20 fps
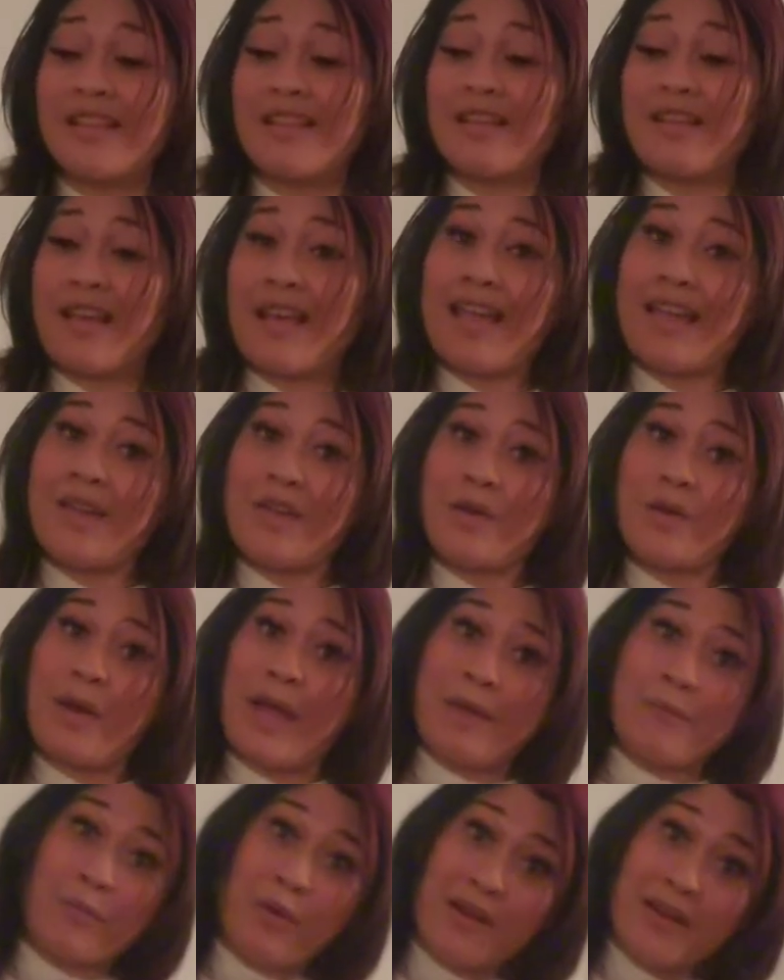I know
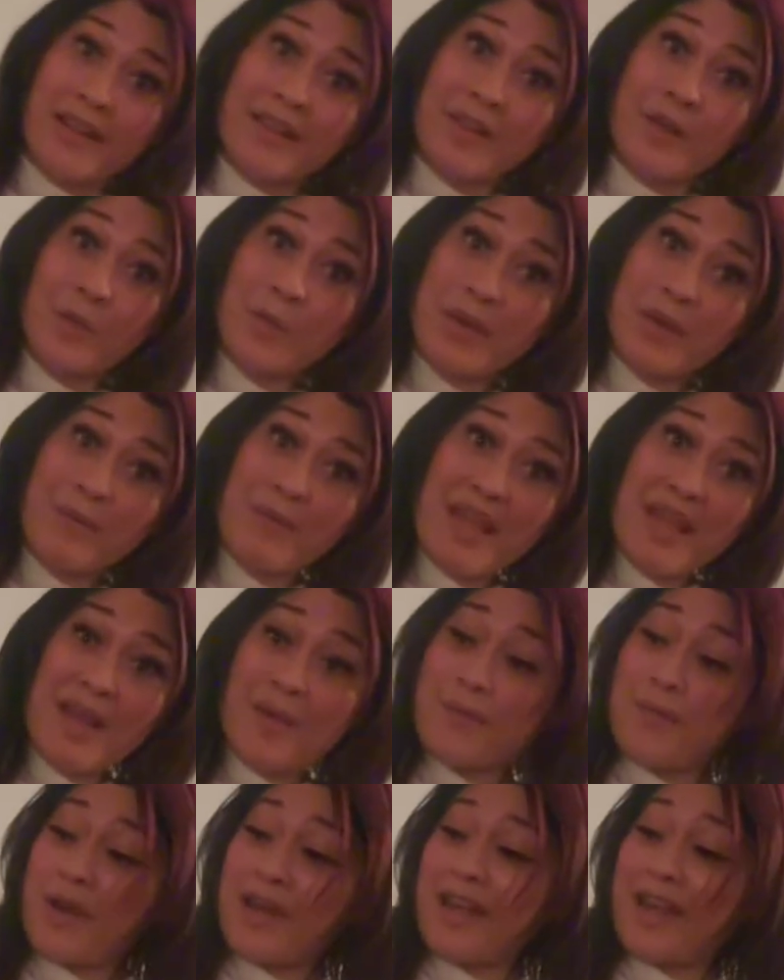I'm wearing a little bit of
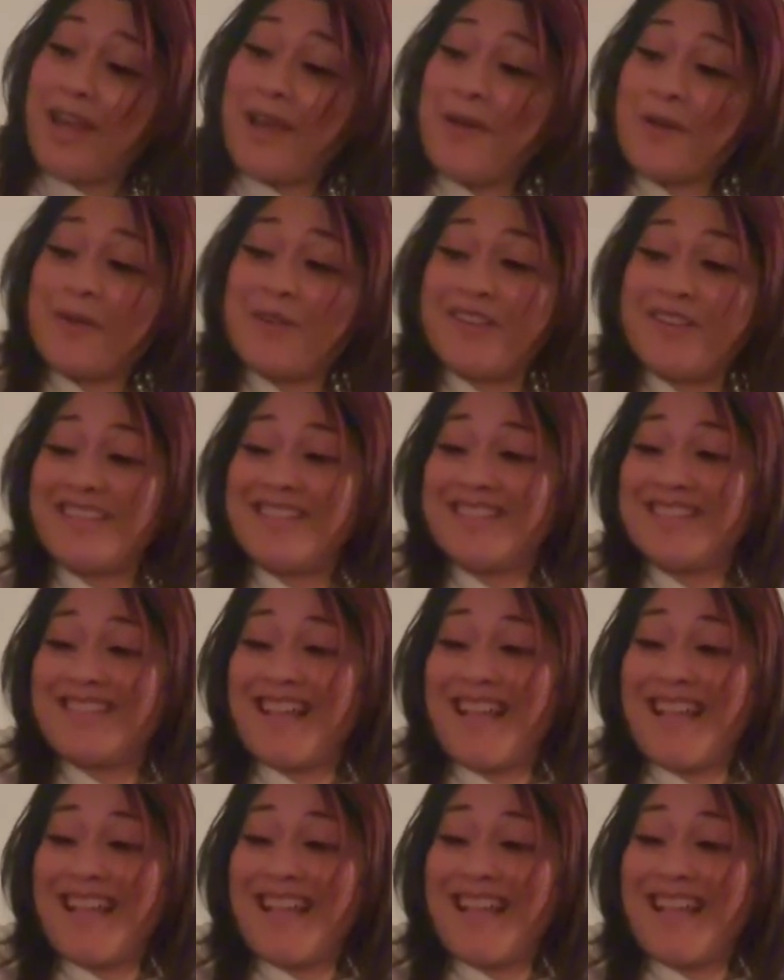makeup right now because